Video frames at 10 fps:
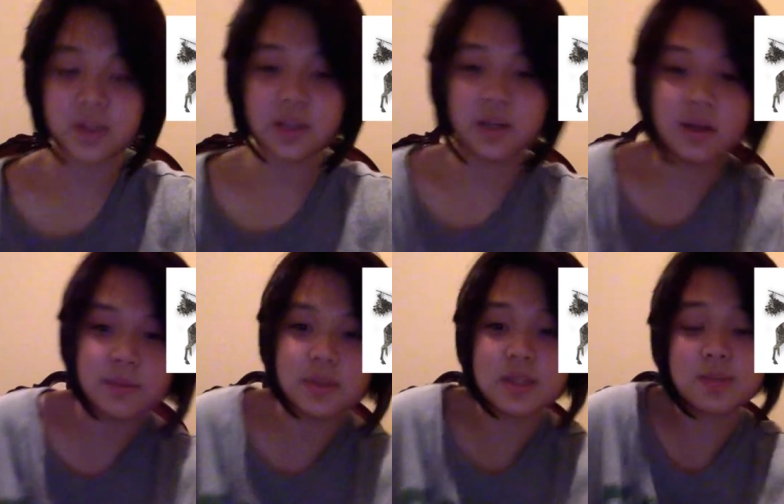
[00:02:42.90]

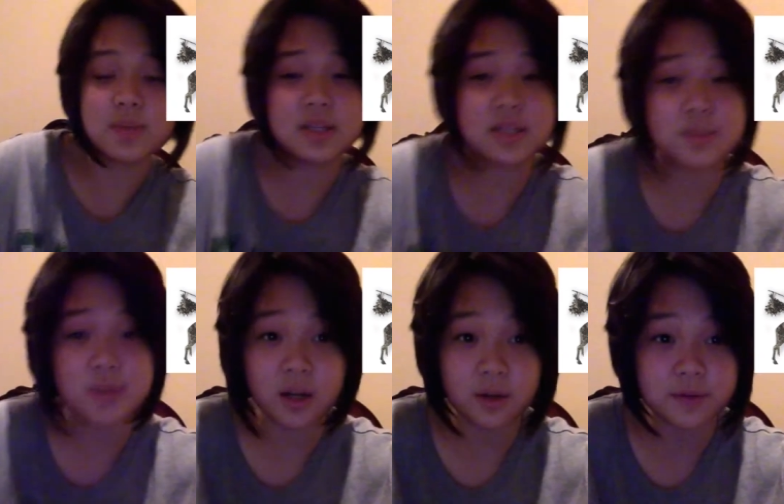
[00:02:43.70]
um, this piece is
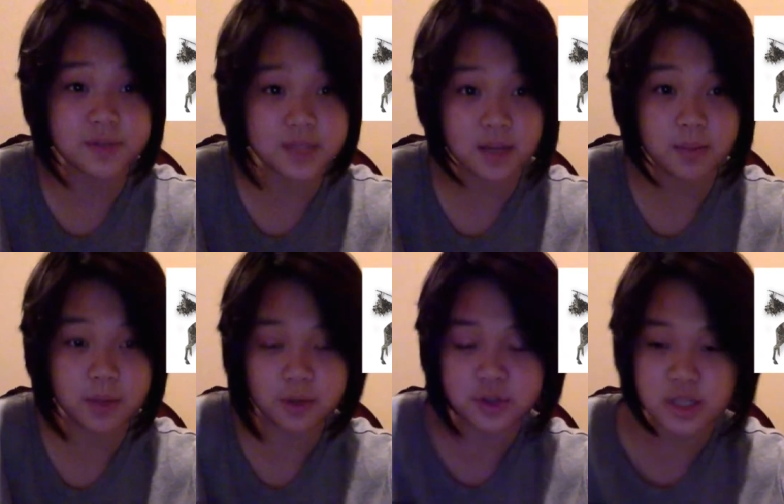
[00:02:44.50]
made out of zinc
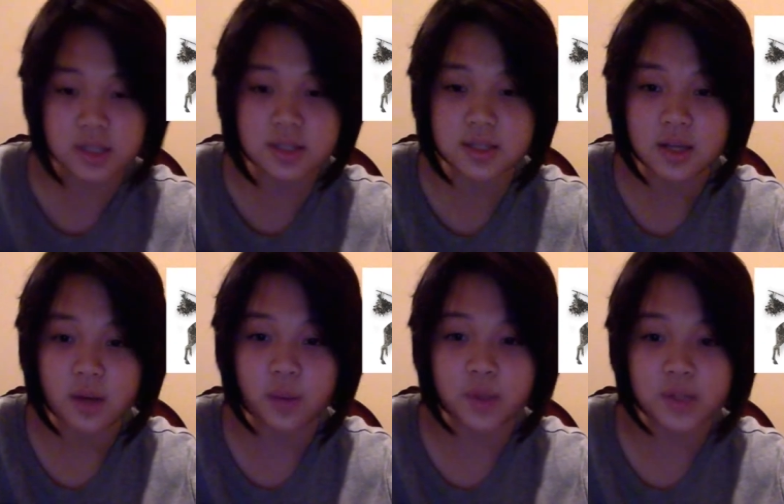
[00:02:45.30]
metal sheets,
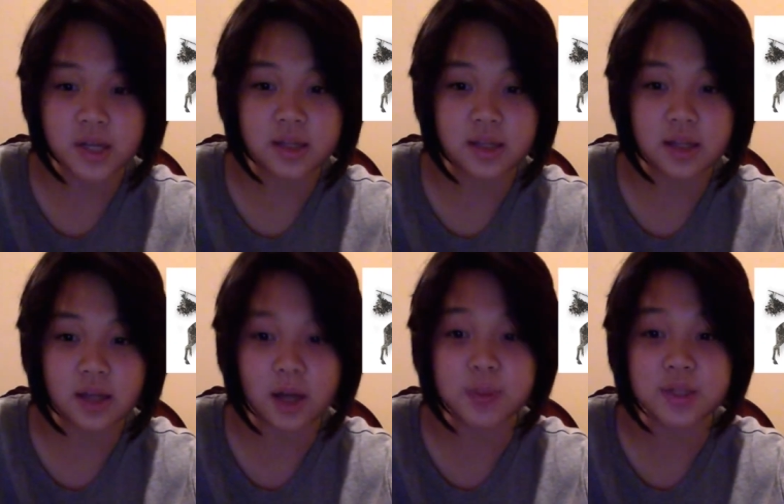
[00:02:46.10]
which I think
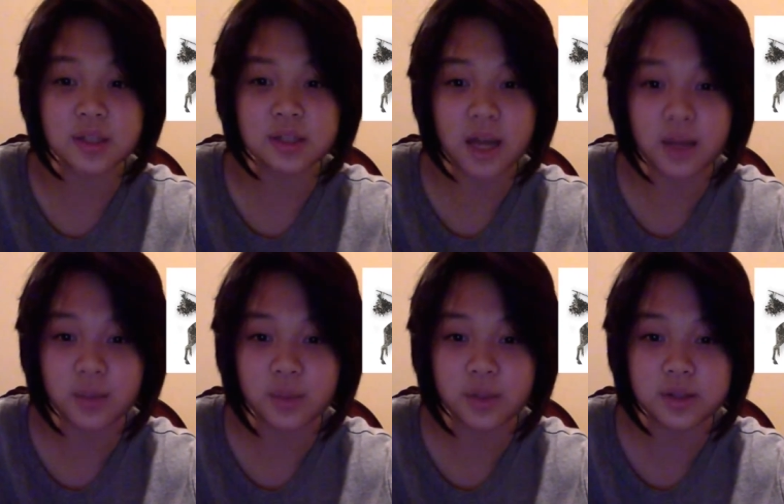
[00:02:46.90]
helps a
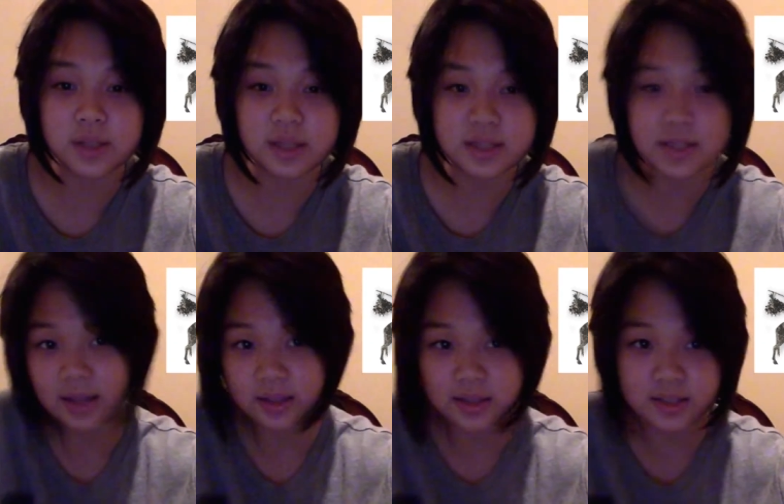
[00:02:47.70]
lot with the
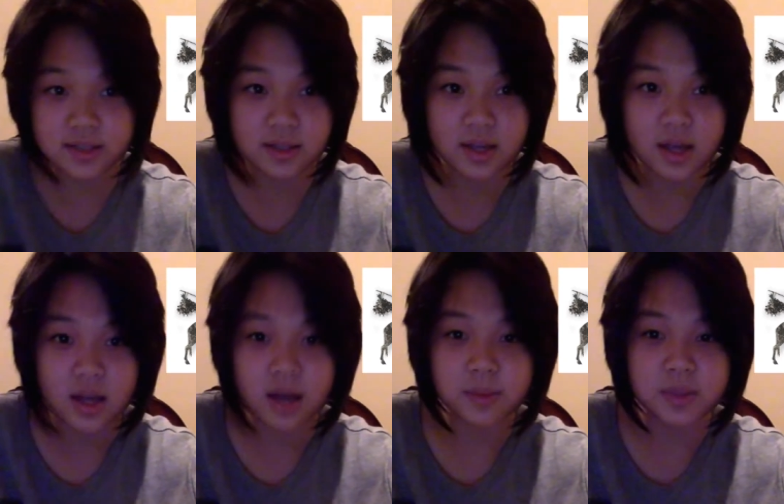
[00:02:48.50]
exactness.
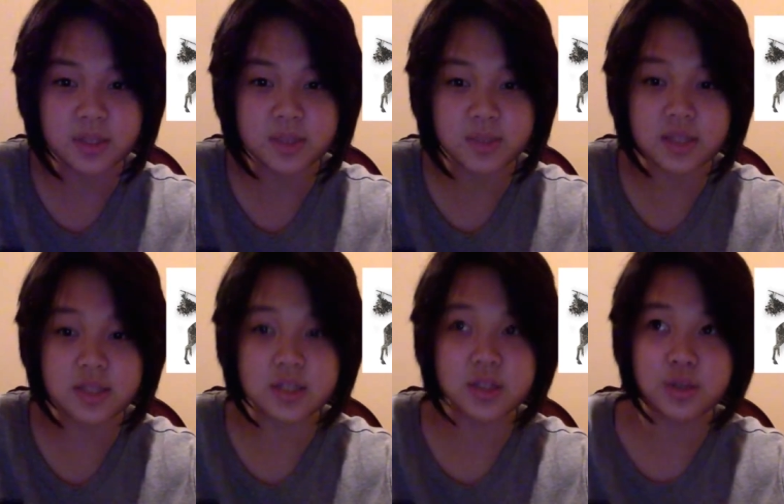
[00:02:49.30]
Um, this piece
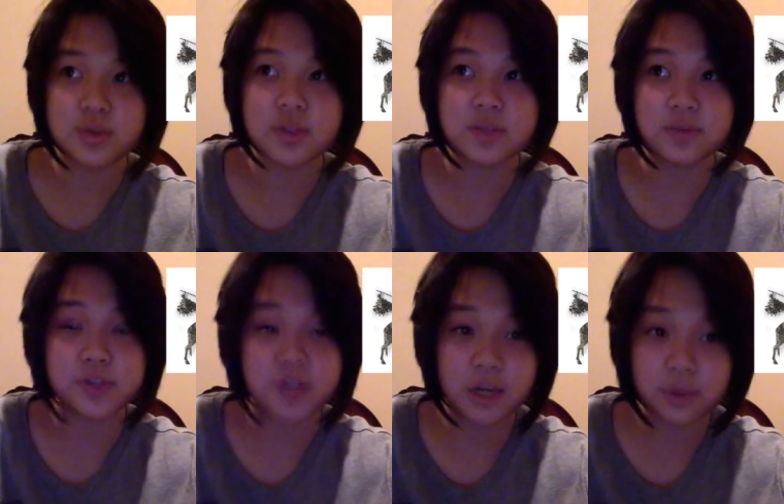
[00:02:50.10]
is used for
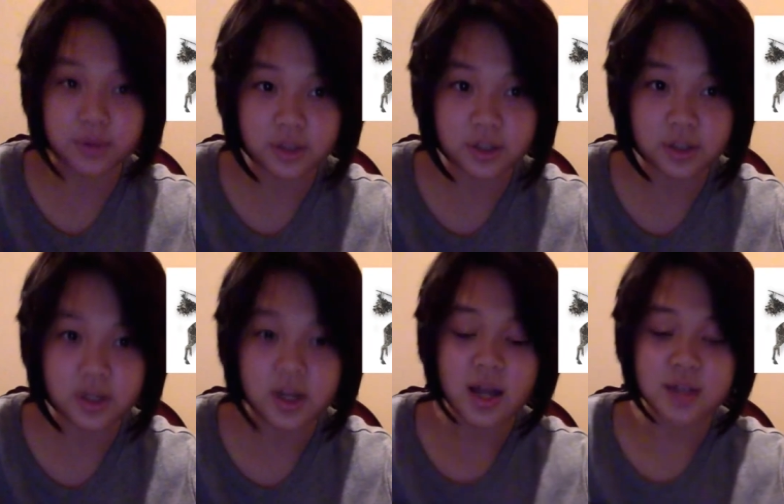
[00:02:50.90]
shadow theater,
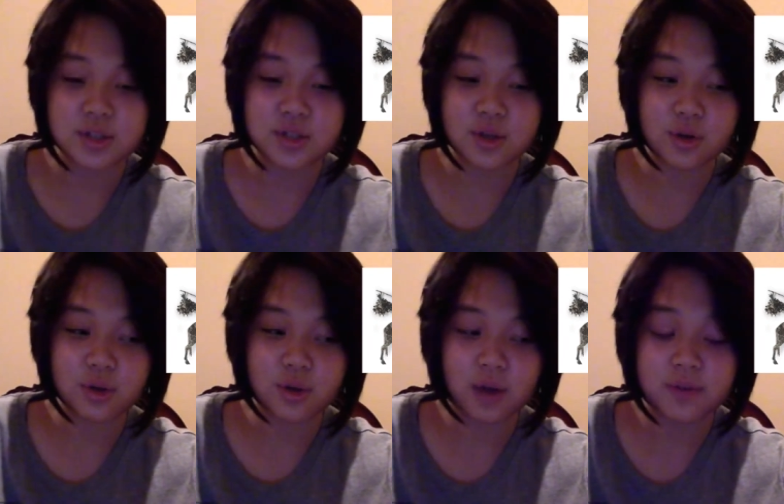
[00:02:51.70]
and so
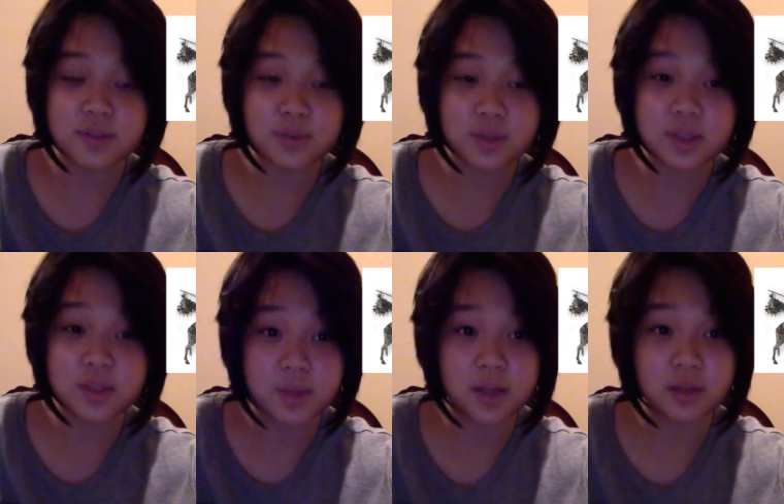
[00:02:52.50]
you have to really
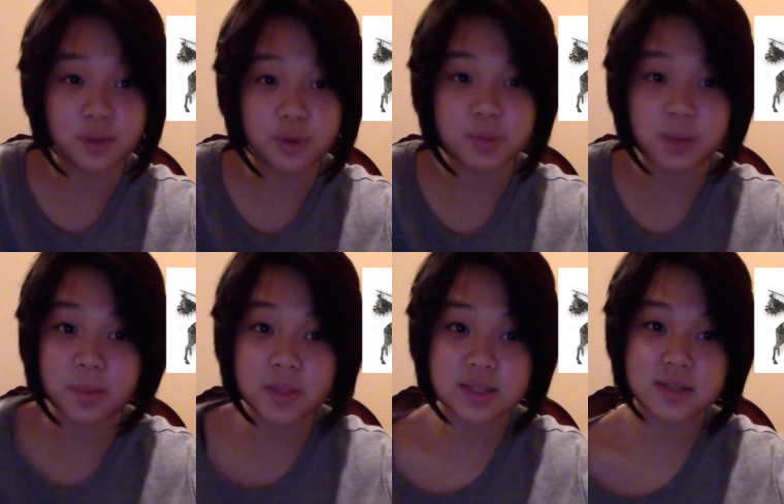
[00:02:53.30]
depict those
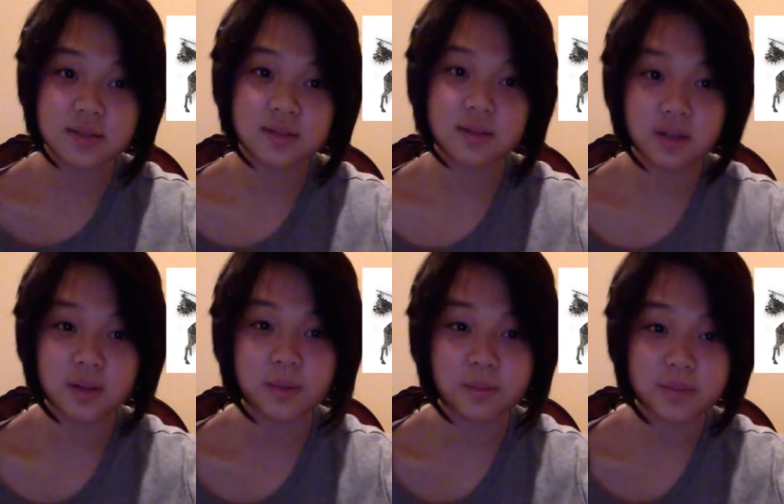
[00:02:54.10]
puppets
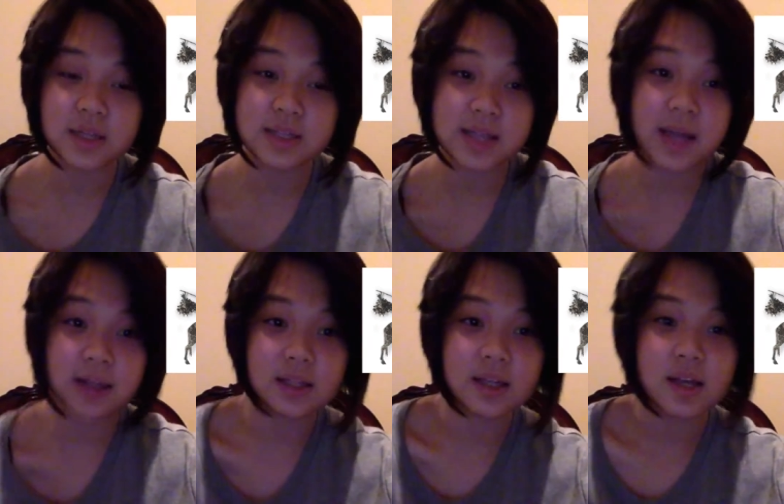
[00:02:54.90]
um,
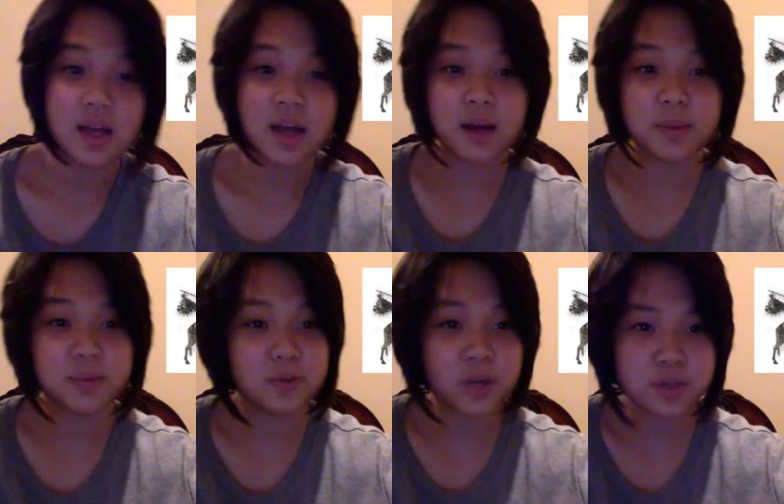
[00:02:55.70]
exactly. Um,
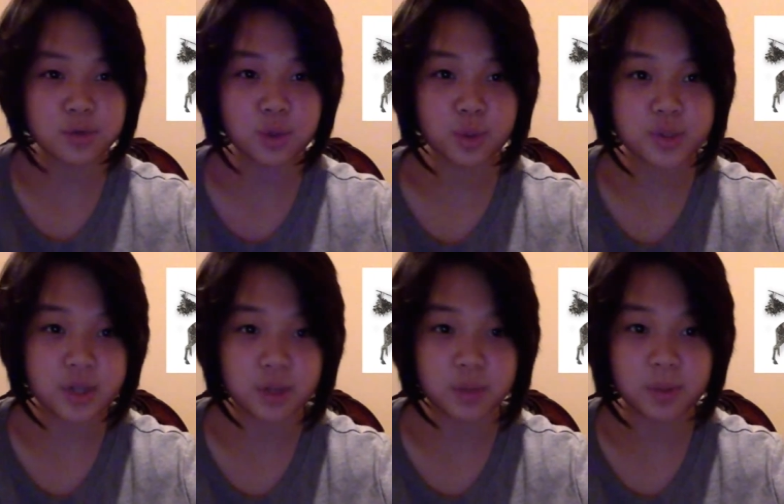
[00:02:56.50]
if you guys don't know what
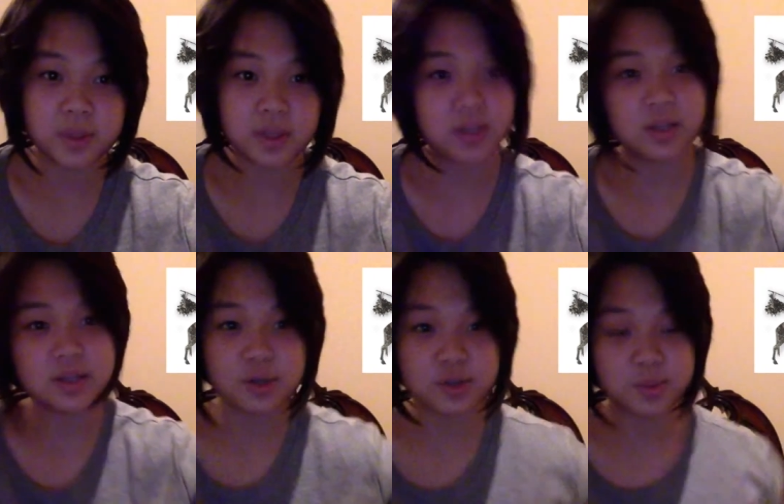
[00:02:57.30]
shadow puppeting
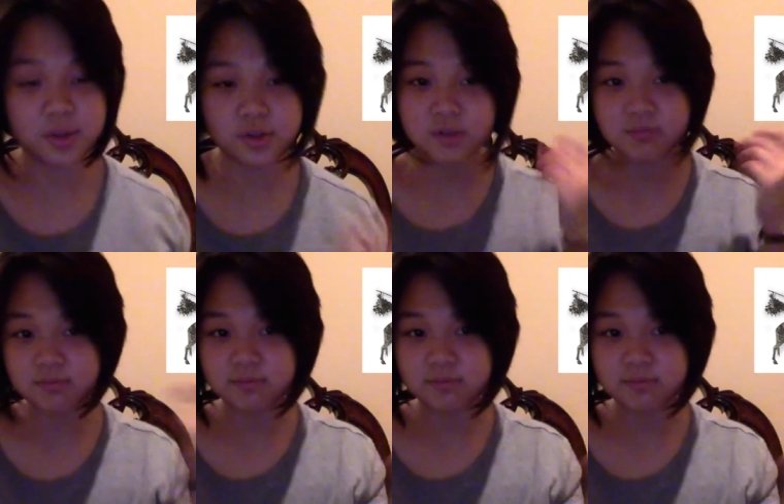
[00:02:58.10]
is, here's a picture.